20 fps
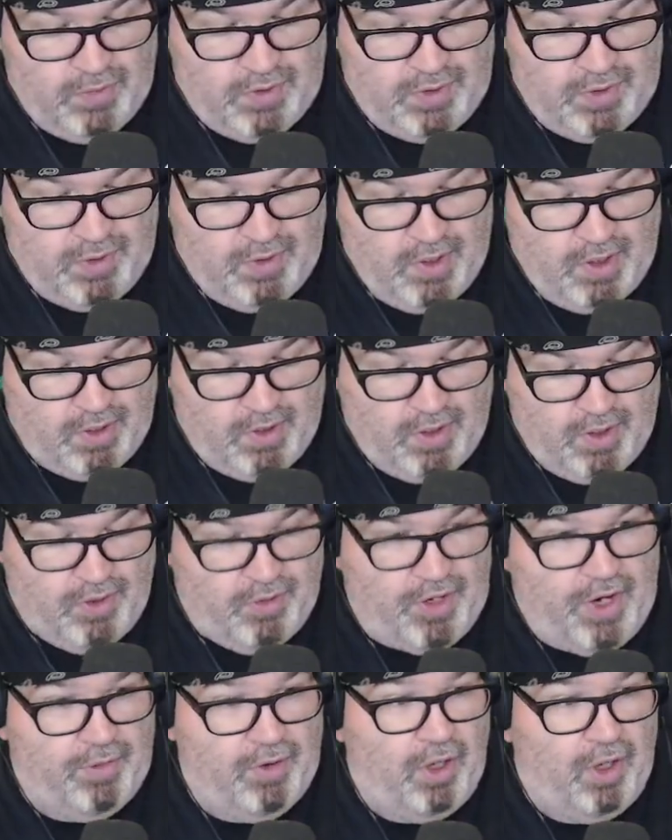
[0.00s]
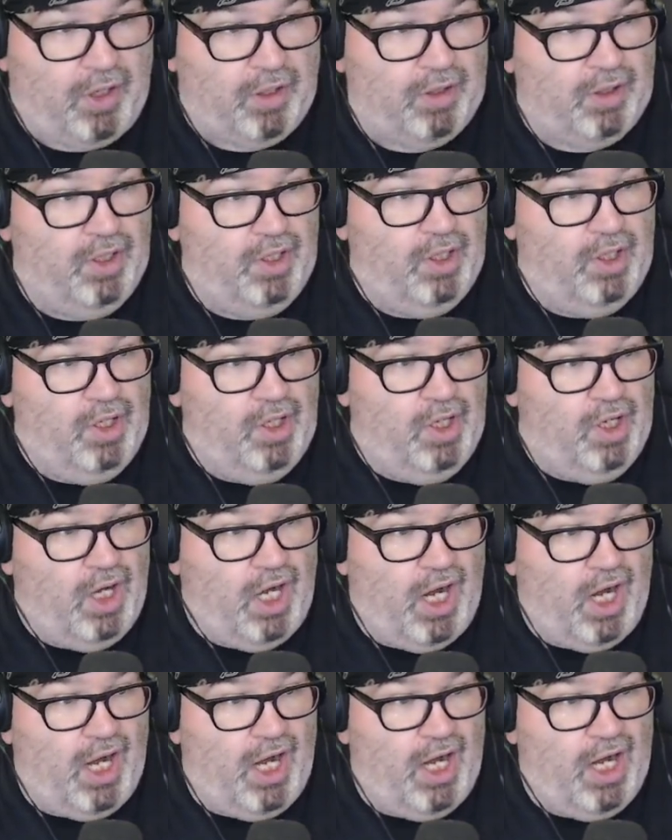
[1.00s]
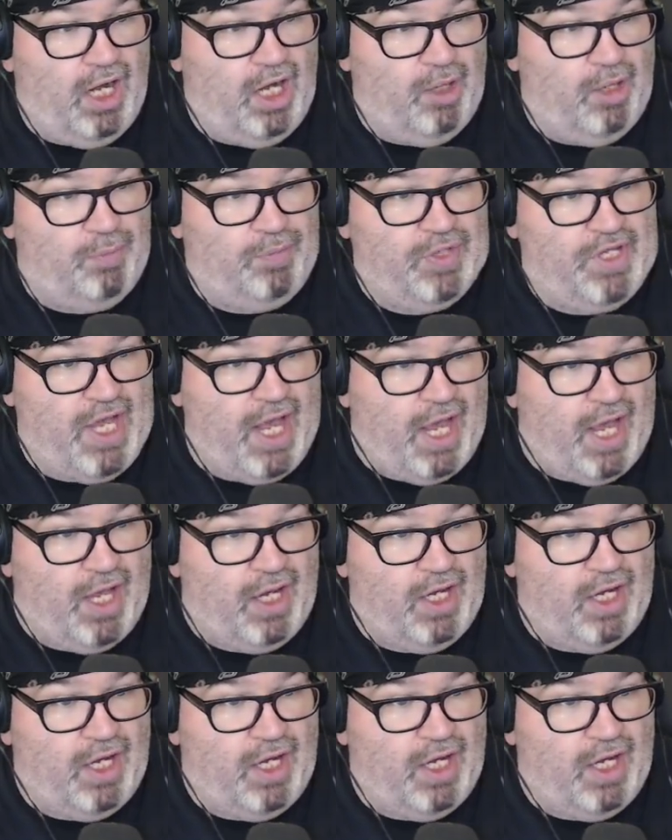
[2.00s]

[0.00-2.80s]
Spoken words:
You're not wrong. But yeah,